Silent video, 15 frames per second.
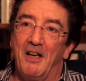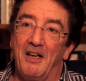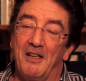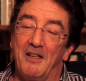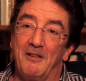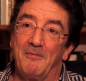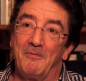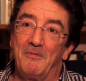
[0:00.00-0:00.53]

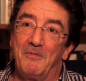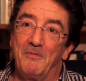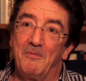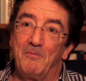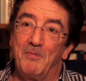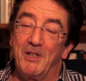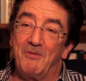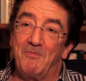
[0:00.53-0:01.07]

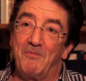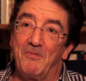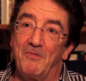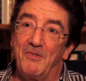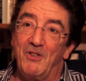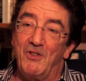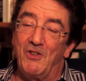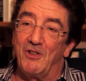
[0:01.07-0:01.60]
But
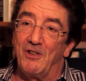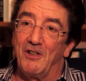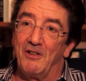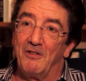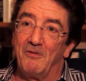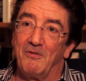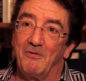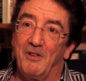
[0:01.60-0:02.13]
this year,
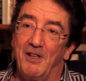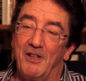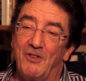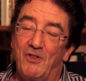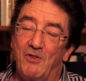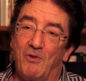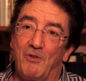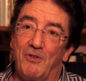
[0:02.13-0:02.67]
when I
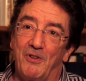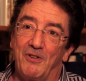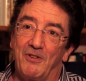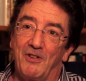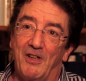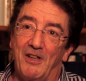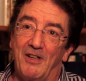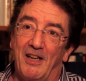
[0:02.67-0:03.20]
saw
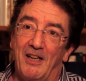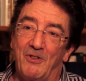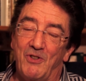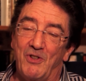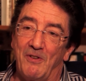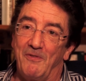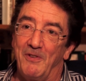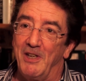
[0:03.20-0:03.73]
that how
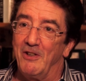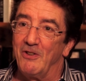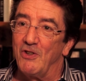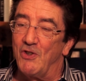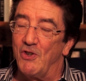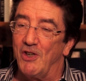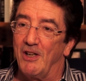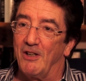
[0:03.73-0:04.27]
severe a
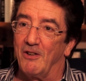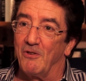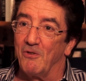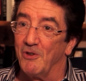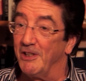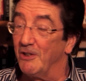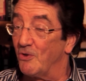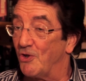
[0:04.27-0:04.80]
drought, a
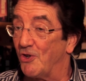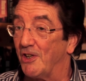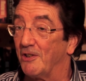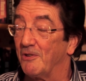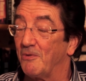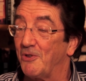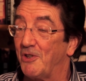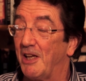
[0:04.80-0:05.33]
real
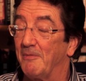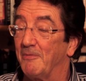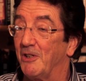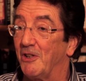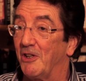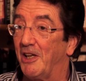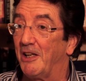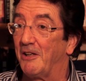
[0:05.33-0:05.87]
drought, was happening
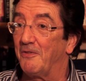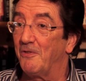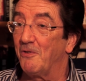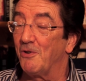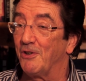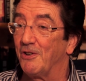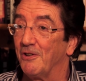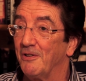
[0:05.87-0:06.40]
in
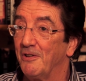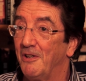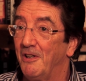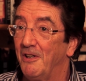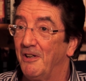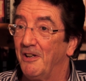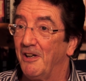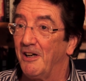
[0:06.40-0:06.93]
California,
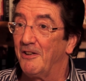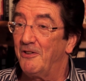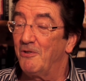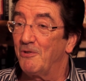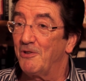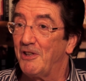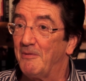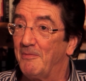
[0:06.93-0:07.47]
I
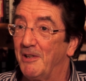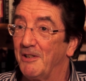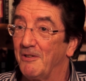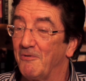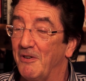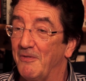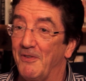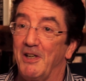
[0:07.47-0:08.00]
thought I might
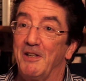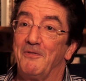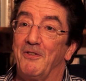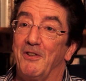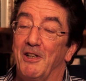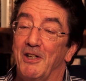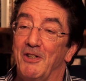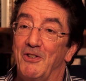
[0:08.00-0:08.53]
revive
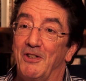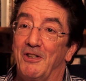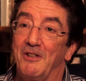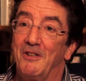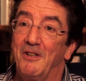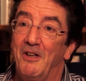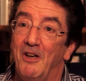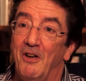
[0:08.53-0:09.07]
the
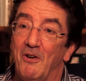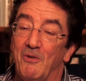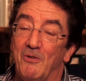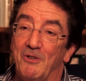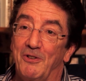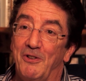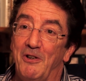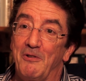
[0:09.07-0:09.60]
idea,
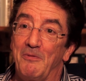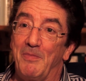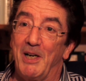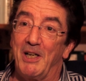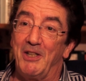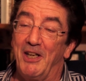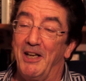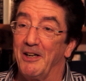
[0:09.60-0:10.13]
although
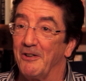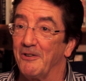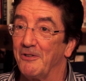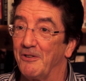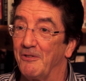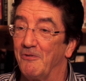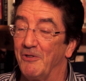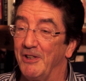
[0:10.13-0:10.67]
by now
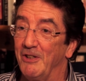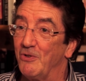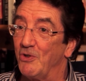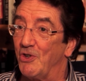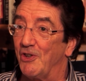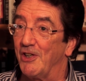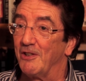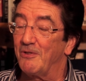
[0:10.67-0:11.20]
the real
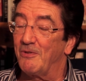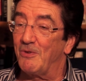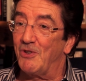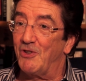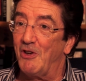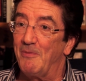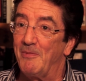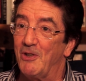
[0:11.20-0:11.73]
drought was
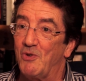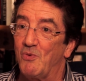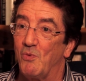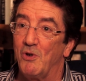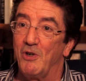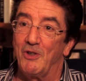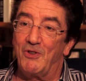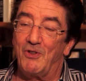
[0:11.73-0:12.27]
so much
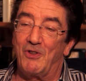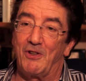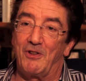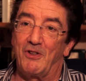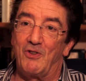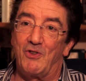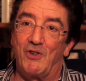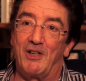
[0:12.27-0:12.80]
worse than
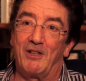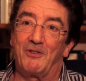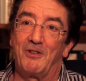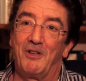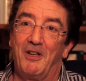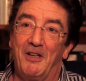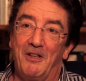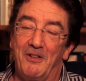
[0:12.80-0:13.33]
the drought
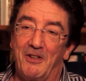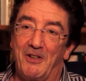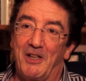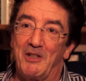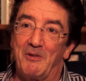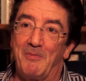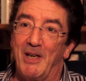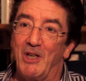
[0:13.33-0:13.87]
that
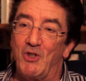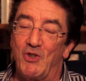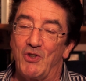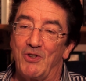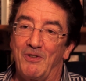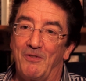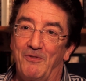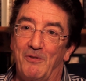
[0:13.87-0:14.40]
I'd
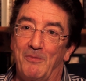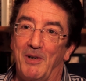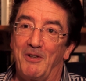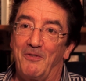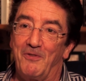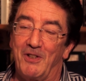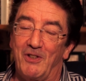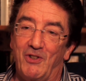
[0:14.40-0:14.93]
imagined for my
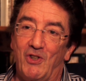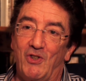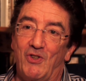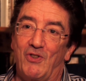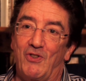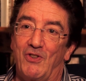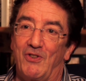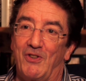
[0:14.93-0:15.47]

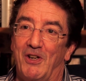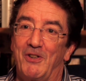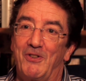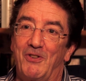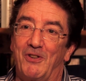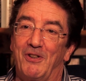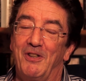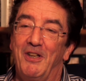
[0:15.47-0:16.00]
fictitious
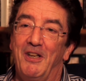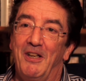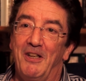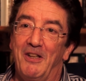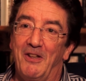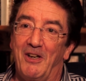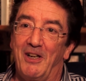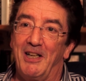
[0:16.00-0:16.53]
disaster
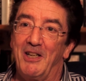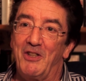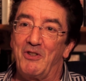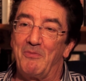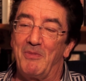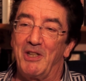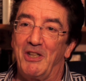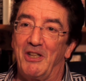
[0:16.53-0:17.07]
that I had
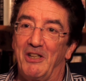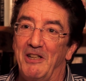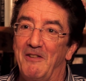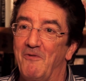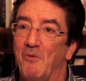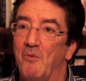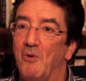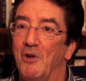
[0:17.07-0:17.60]
to make it
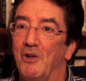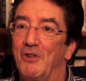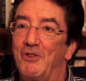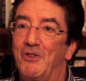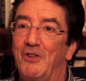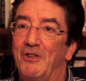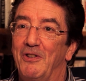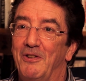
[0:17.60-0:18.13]
even
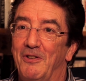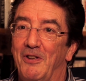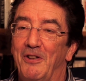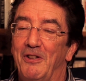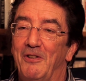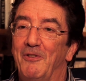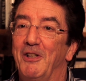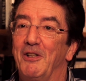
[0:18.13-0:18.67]
worse
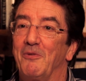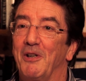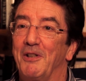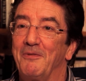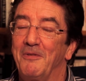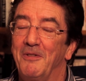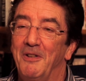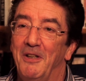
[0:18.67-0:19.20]
than the real one.